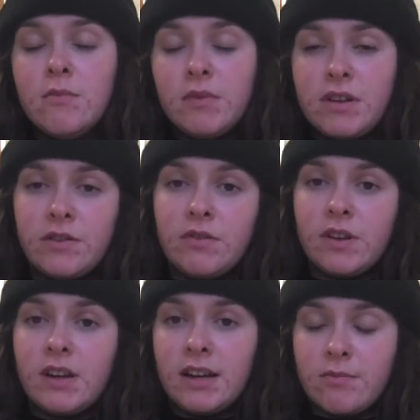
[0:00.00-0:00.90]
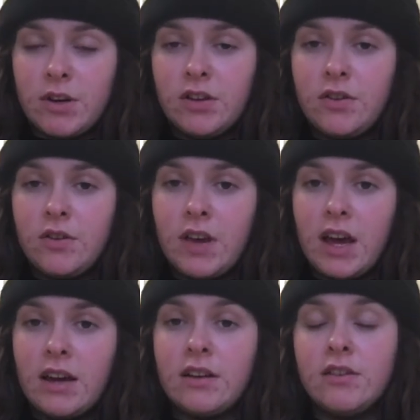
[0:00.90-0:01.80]
Please use it as much as you
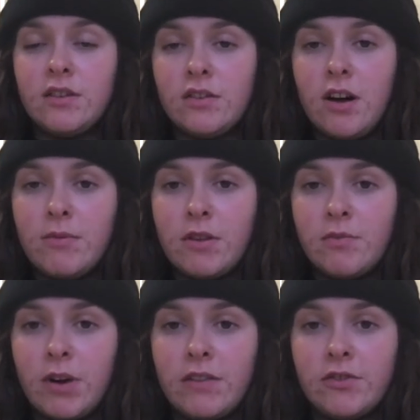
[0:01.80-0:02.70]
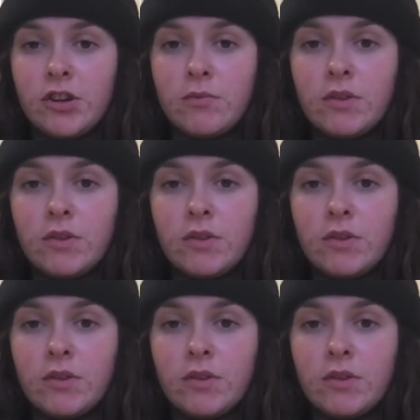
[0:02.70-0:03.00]
can to stop the spread of germs.